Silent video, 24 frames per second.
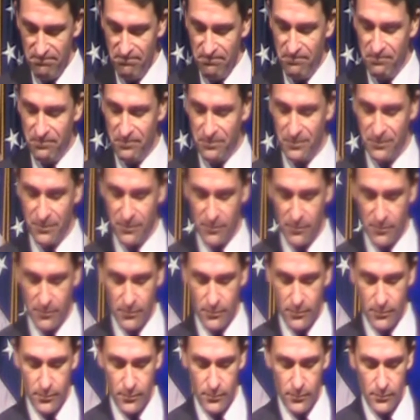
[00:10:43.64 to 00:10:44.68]

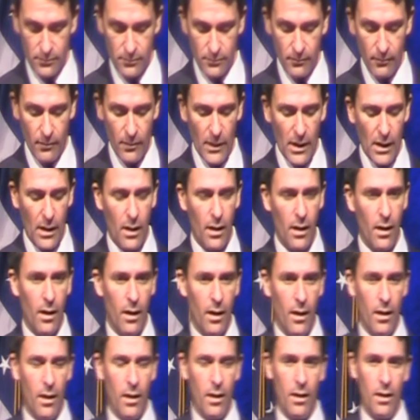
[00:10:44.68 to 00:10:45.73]
No one is speaking in this clip.